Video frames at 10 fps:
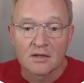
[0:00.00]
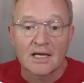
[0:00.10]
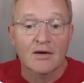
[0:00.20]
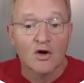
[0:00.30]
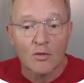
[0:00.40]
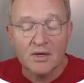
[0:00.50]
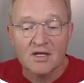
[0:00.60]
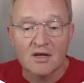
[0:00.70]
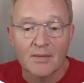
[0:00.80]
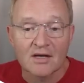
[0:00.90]
Now copy the
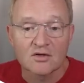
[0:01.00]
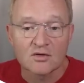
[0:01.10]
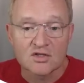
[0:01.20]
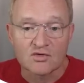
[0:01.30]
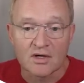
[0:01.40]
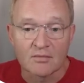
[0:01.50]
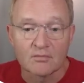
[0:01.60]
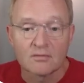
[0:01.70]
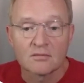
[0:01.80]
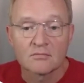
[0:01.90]
command on the screen
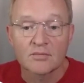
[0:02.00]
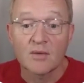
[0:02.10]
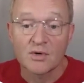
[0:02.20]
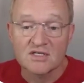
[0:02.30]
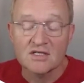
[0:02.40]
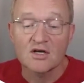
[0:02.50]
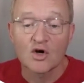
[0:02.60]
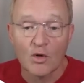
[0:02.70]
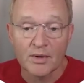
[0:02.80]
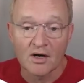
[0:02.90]
by pressing the
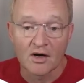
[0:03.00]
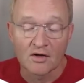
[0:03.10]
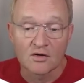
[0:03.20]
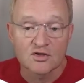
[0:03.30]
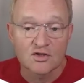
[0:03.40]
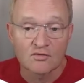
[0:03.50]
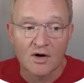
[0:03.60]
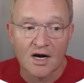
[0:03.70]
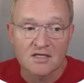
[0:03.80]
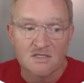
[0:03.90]
copy icon to the
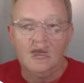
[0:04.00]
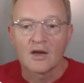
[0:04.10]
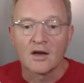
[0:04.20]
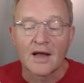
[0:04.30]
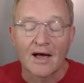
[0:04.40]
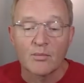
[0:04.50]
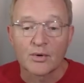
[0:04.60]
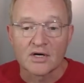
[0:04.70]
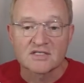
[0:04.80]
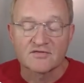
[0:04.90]
right. Now
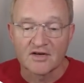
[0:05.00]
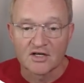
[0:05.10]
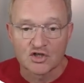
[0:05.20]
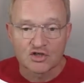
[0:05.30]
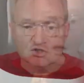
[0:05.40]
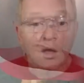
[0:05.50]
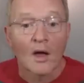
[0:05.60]
press finish.